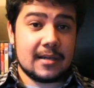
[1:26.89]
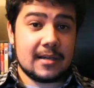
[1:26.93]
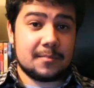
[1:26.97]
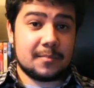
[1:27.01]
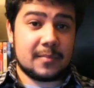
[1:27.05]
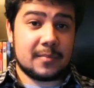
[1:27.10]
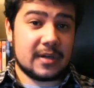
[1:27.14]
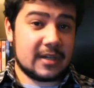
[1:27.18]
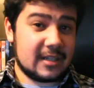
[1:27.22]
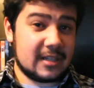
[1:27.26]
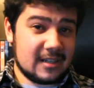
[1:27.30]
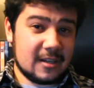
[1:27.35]

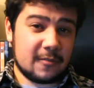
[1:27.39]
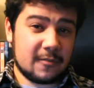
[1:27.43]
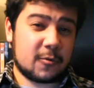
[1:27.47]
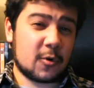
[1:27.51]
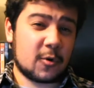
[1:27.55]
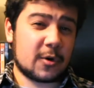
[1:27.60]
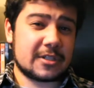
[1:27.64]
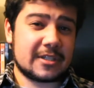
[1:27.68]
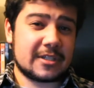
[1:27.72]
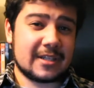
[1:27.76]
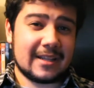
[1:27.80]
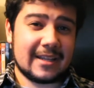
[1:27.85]
But
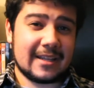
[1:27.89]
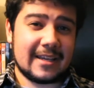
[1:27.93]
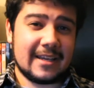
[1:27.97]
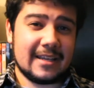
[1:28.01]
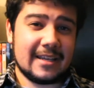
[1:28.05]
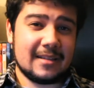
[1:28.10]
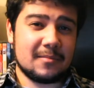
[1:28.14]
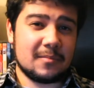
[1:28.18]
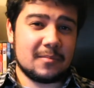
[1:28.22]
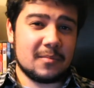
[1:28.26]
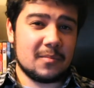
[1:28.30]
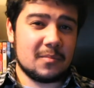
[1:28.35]

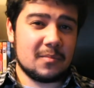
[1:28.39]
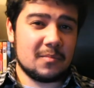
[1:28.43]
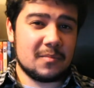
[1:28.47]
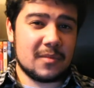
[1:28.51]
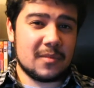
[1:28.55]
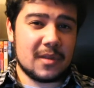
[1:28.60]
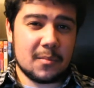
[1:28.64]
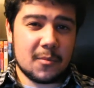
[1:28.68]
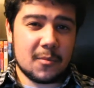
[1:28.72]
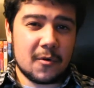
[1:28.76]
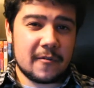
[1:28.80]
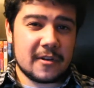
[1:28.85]
unfortunately,
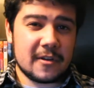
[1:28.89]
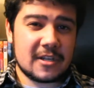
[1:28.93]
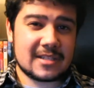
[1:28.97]
the movie